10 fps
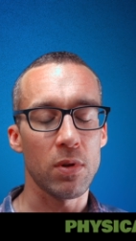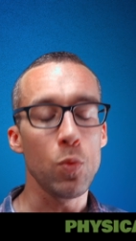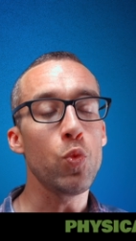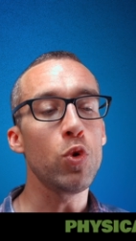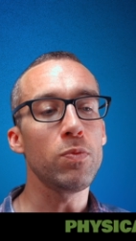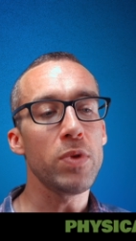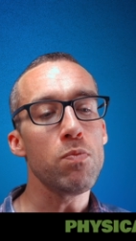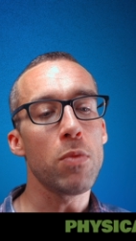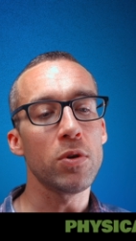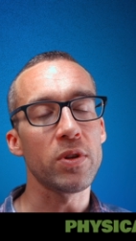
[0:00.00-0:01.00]
It would be
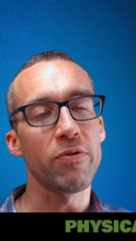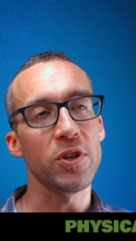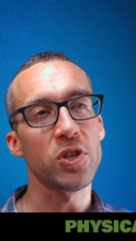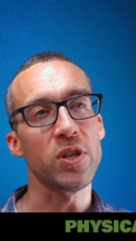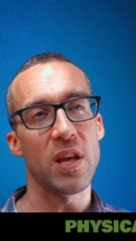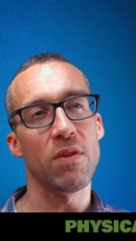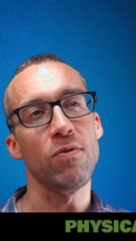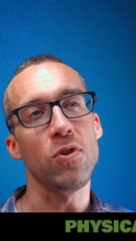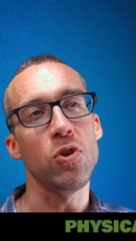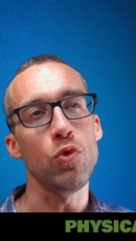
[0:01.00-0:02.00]
most efficient if
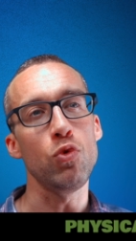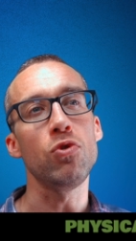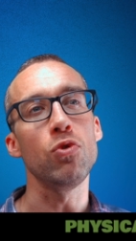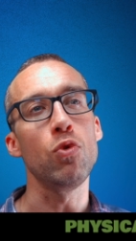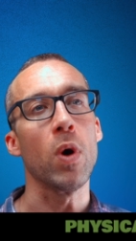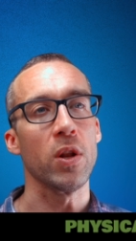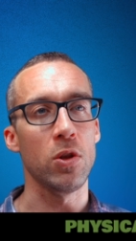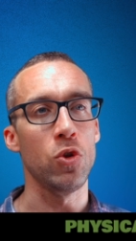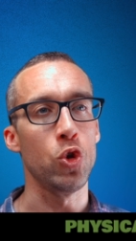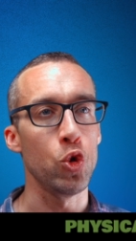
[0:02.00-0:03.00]
you do what
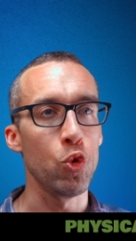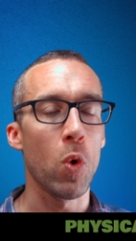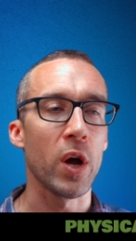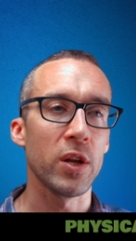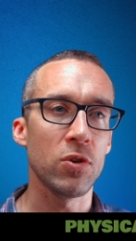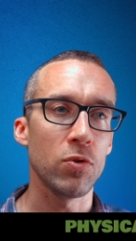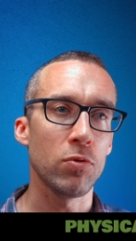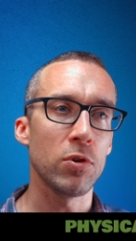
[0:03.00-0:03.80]
you want to do.